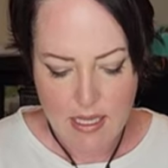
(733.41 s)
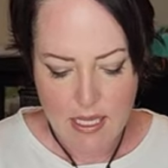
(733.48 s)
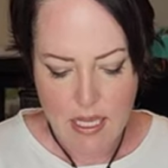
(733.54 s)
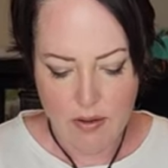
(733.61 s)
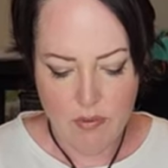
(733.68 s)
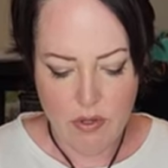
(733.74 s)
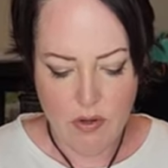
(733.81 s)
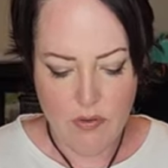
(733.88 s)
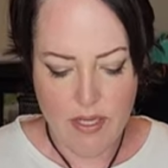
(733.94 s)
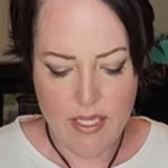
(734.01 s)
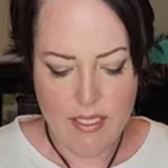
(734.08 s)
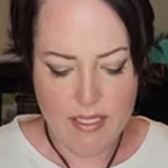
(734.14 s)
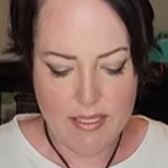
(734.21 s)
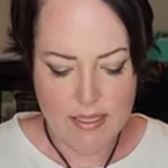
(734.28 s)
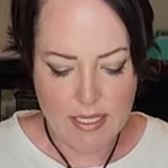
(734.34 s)
I'm
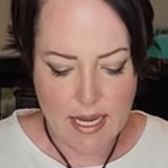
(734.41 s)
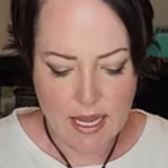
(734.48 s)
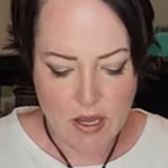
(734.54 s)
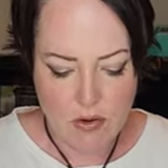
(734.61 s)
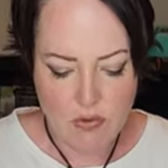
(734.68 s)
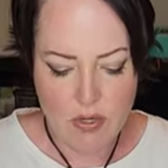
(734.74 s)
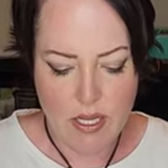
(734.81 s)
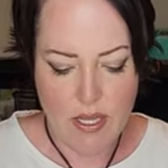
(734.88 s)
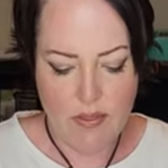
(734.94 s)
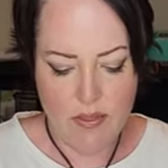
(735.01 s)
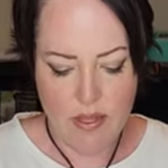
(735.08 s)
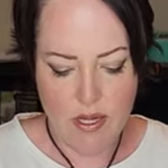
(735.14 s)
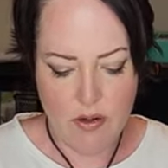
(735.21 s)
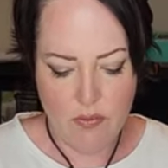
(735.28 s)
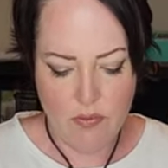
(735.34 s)
going down and
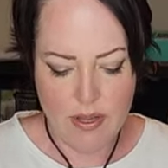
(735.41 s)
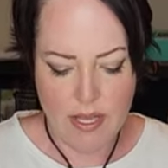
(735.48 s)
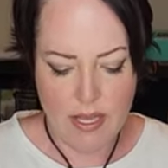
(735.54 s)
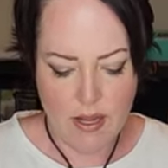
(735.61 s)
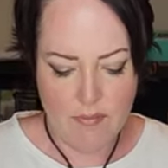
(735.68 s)
then away.